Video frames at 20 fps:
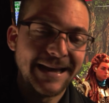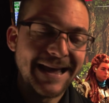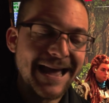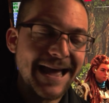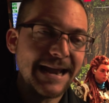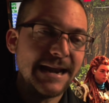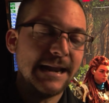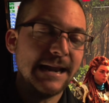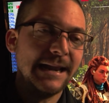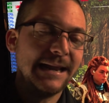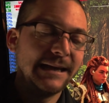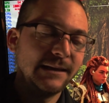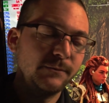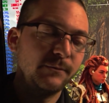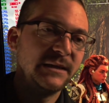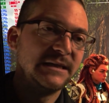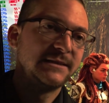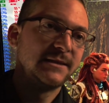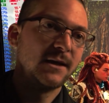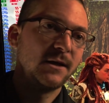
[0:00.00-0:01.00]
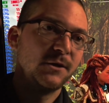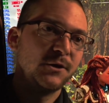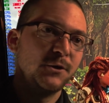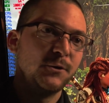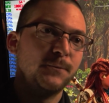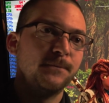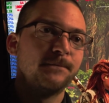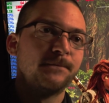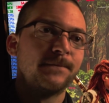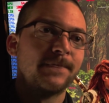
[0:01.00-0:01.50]
And let me tell
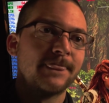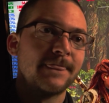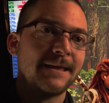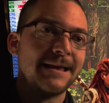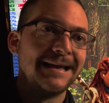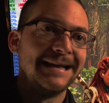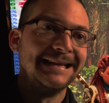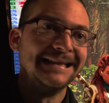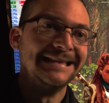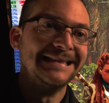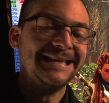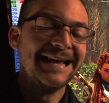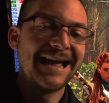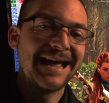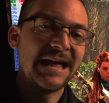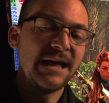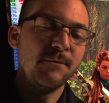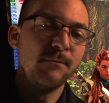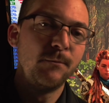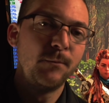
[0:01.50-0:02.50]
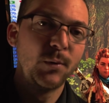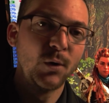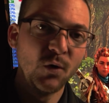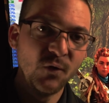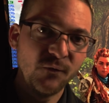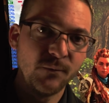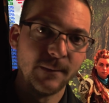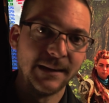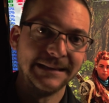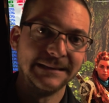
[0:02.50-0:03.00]
you, the
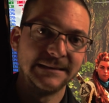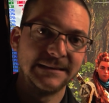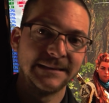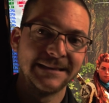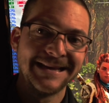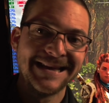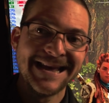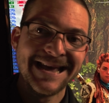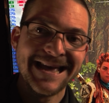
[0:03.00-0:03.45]
improvement